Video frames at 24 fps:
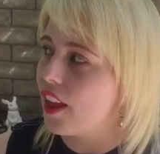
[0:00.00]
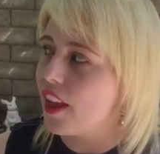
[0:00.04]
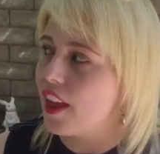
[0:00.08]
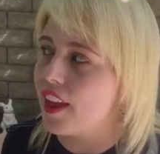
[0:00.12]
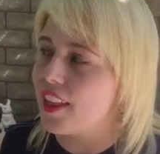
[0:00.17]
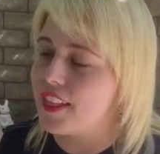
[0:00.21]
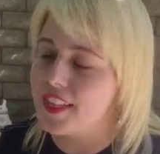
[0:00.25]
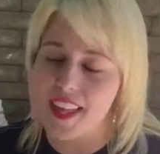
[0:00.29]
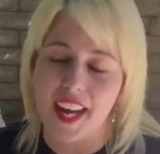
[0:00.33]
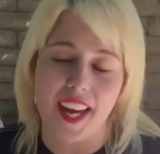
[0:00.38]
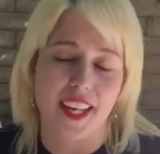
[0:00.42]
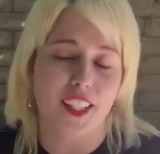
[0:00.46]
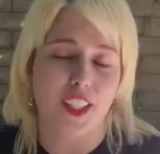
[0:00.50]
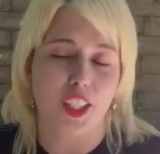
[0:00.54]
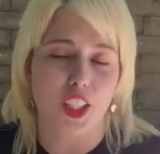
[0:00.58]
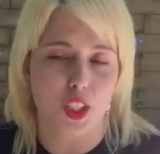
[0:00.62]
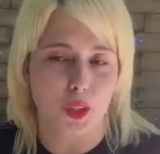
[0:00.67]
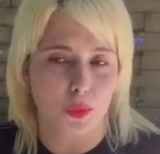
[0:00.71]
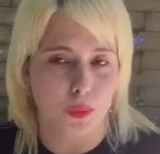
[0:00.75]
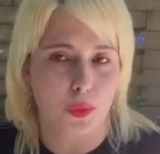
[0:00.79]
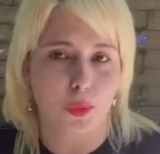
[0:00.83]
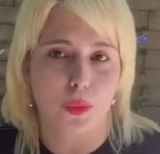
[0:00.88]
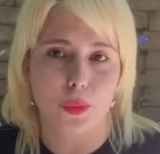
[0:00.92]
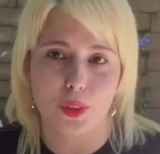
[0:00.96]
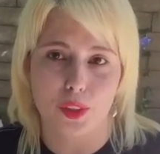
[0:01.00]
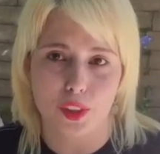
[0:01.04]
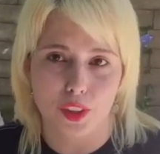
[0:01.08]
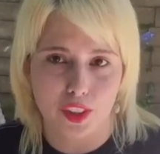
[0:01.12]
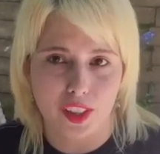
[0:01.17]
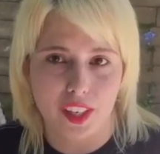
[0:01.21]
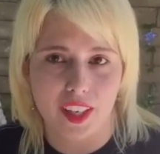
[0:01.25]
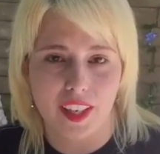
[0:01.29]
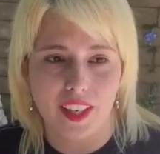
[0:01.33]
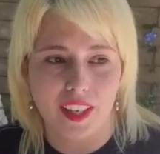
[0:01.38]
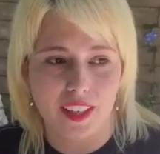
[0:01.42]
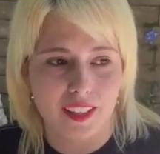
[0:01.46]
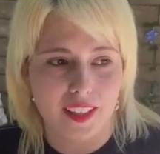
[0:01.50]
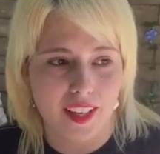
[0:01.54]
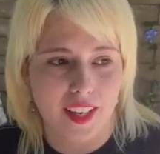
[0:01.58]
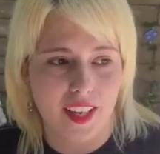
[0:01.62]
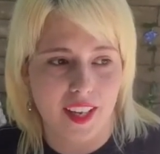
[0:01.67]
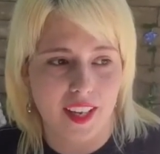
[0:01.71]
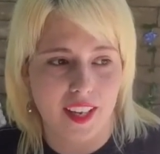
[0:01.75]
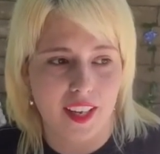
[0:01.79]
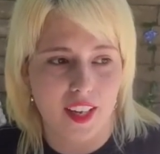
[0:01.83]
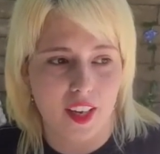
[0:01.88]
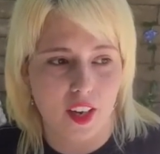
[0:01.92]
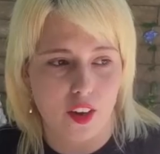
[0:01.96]
that can ruin your day.
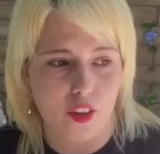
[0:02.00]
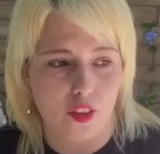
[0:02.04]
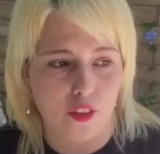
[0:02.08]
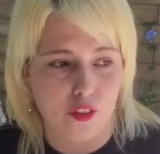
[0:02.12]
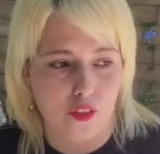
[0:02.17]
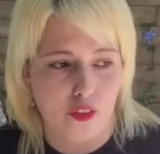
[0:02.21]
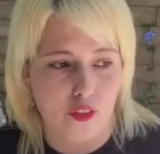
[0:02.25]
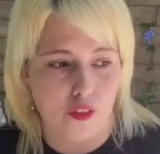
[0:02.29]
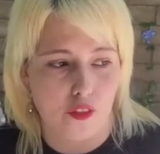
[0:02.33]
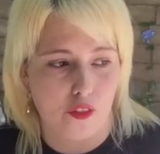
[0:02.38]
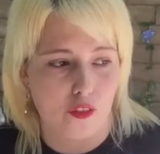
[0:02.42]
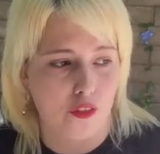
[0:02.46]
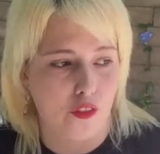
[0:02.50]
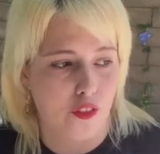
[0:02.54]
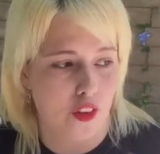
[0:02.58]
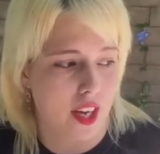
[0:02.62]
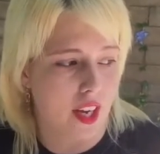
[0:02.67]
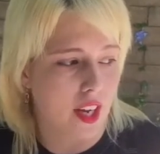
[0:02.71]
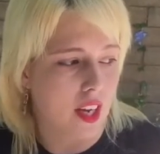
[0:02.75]
Like, frick.